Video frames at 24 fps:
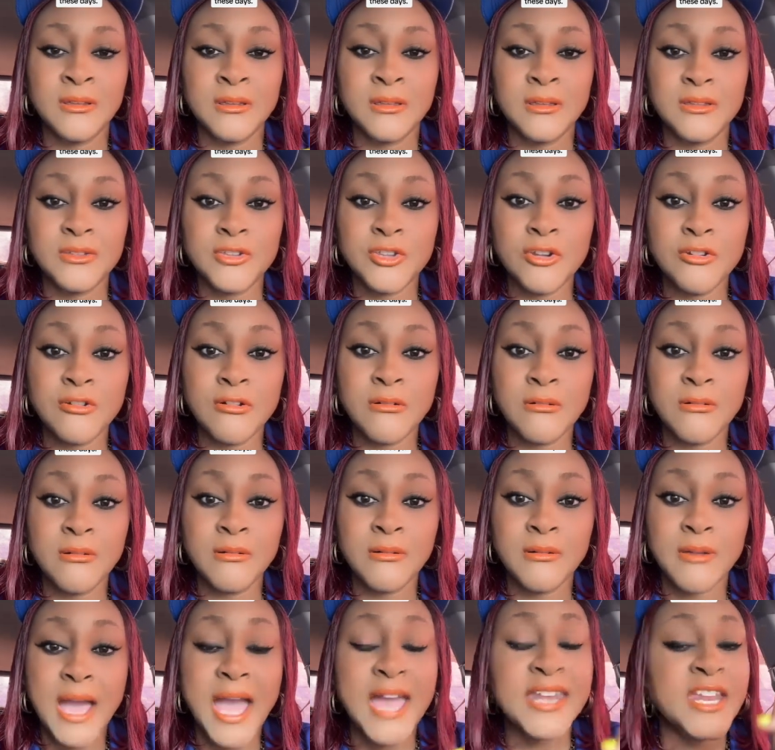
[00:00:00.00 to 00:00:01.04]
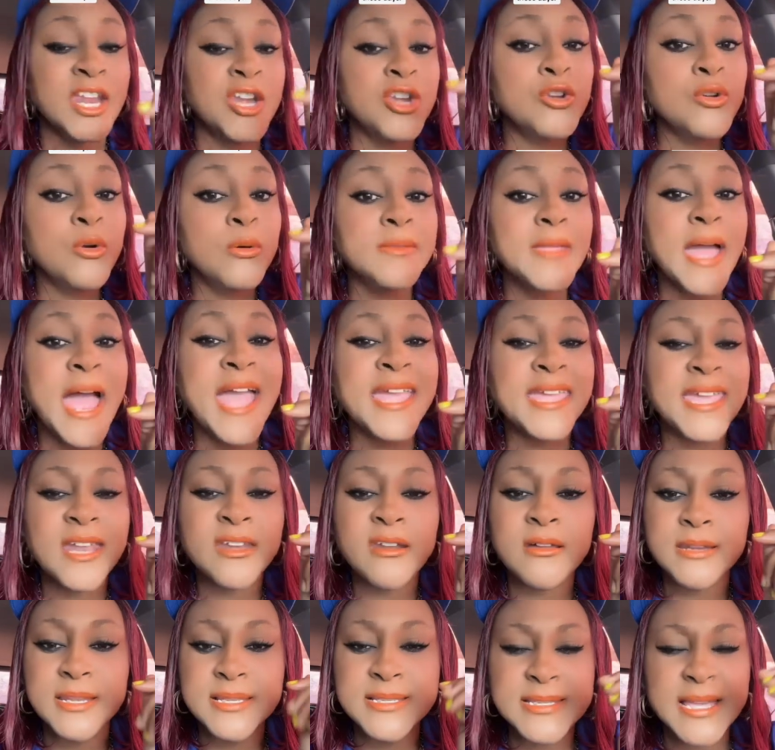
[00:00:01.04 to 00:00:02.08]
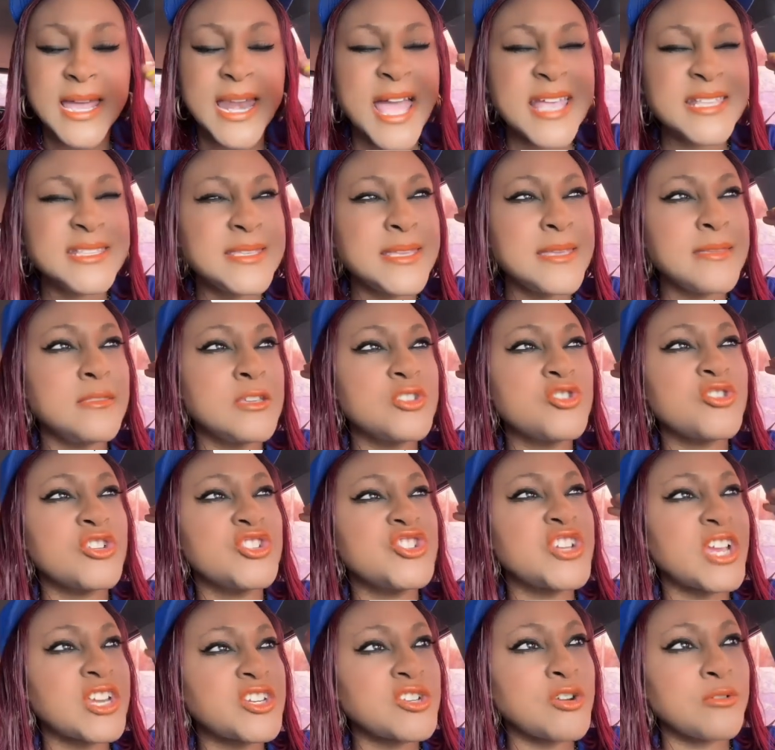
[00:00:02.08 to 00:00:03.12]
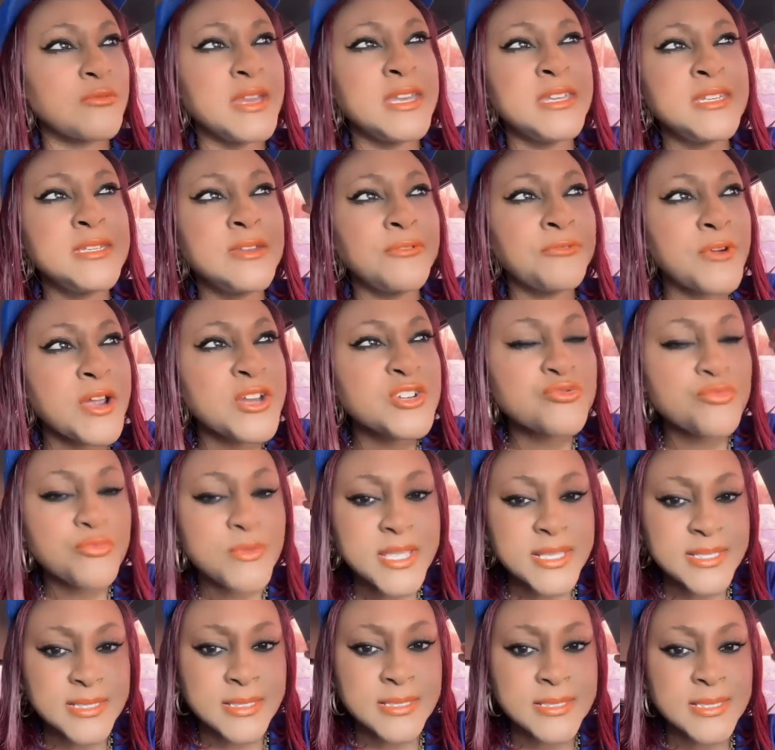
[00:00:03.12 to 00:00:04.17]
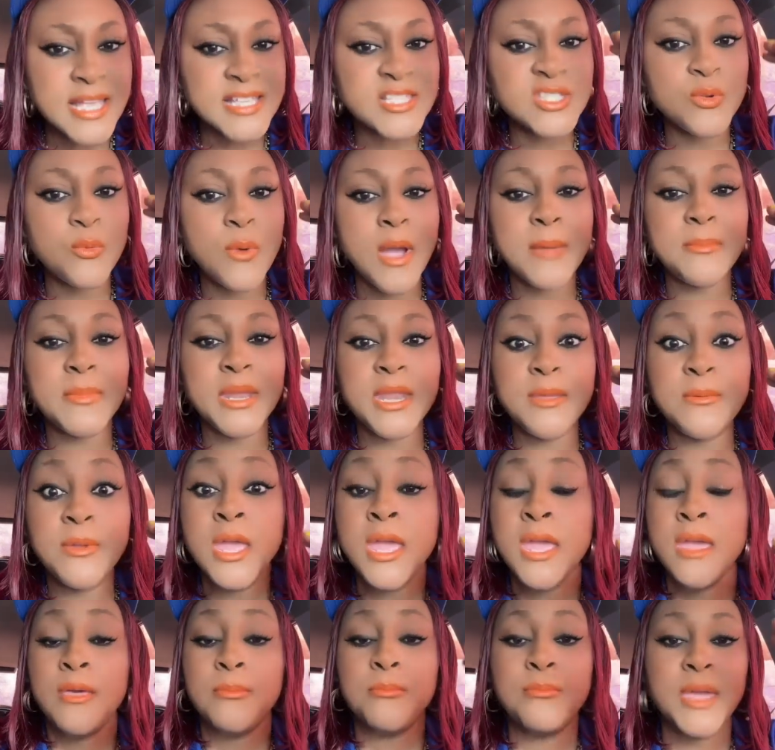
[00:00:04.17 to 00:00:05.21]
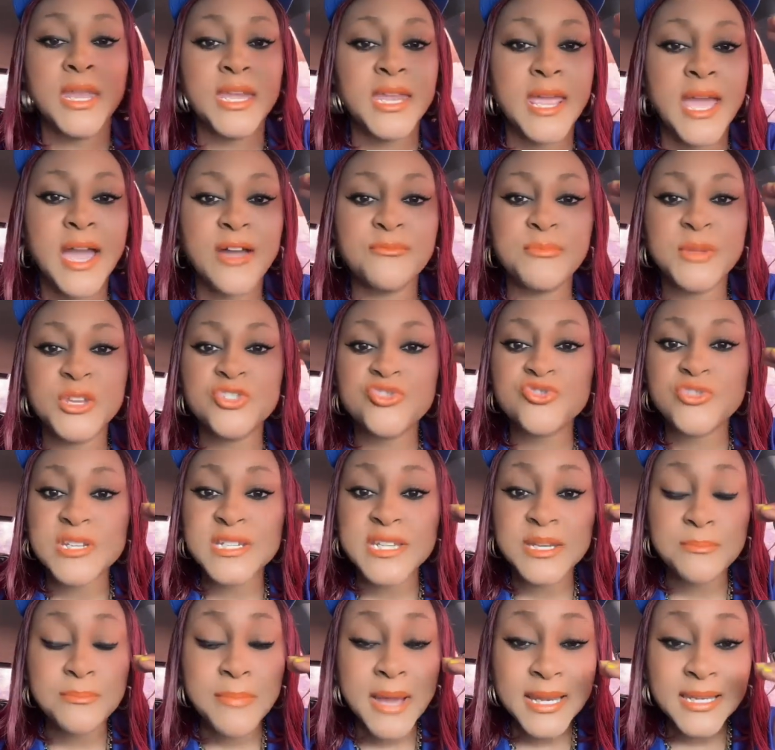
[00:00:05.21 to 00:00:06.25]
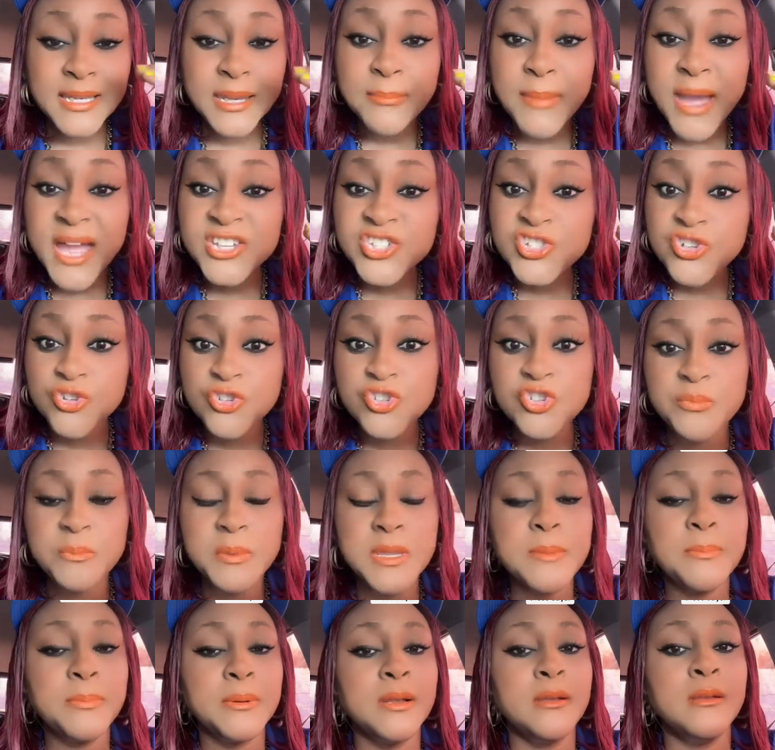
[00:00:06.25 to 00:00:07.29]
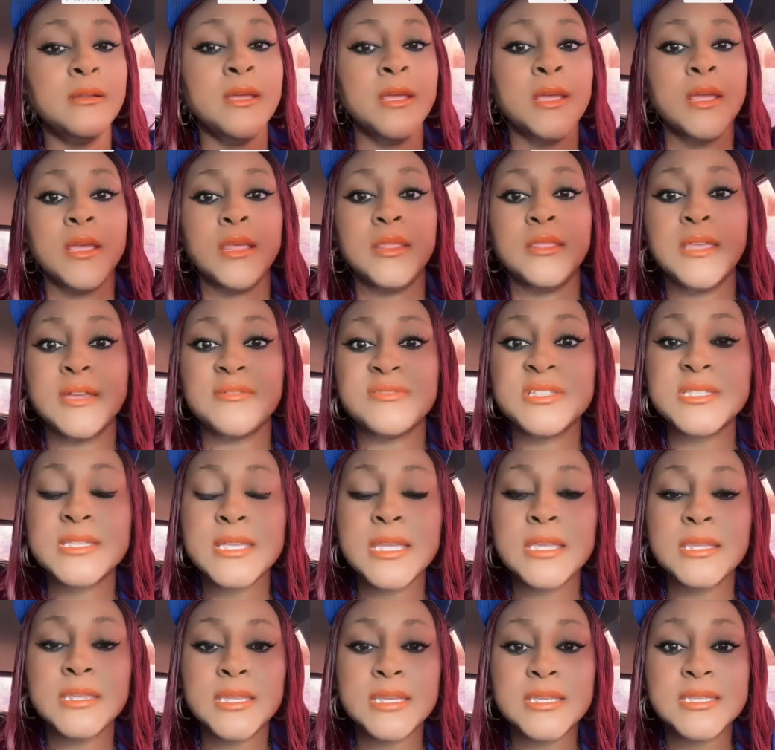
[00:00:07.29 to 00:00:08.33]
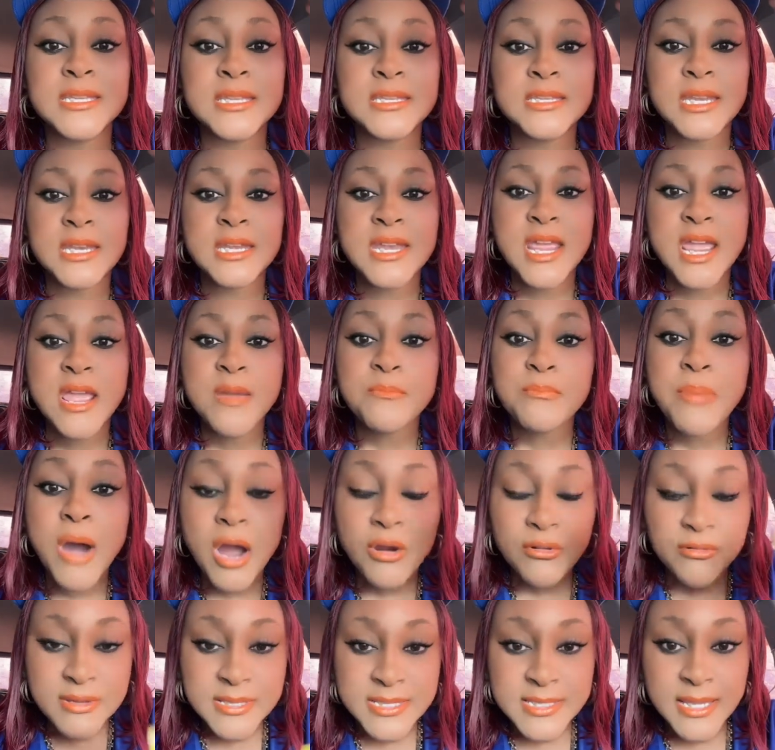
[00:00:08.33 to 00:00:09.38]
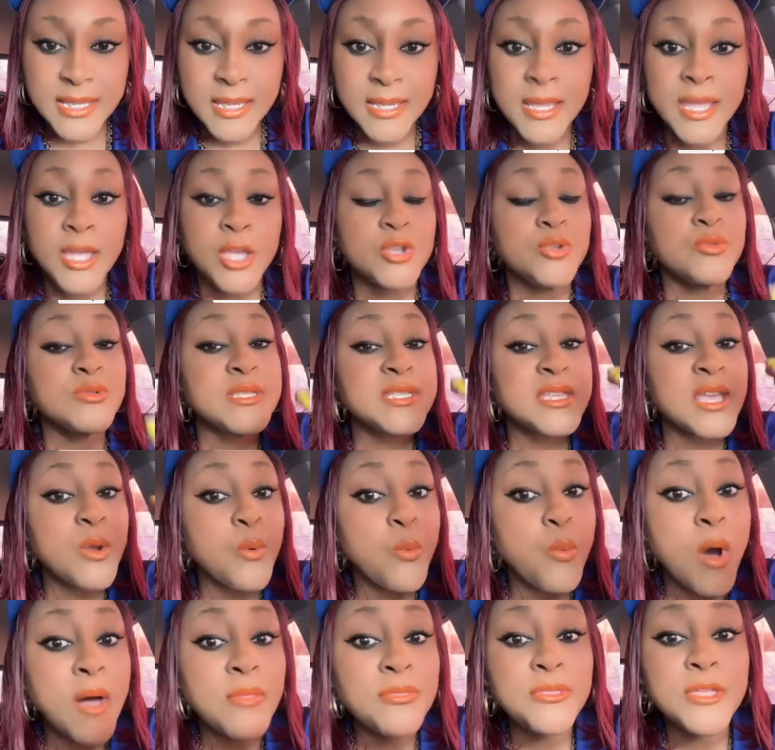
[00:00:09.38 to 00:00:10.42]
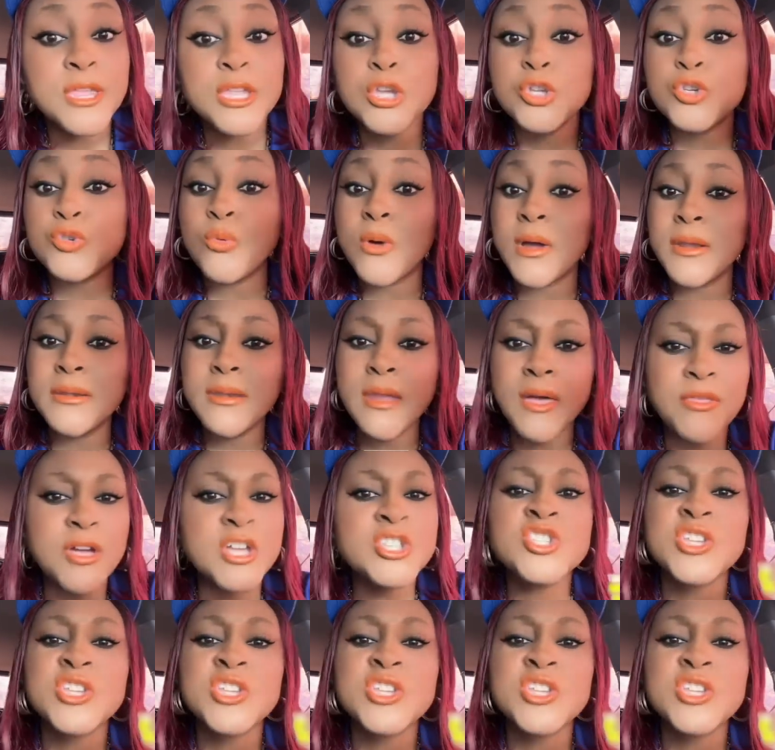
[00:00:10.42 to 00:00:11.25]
You know? And I know that I can understand. I see the trajectory in different reasons as to why many have been treated badly by church people. They have seen the hypocrisy. You say one thing, you do another.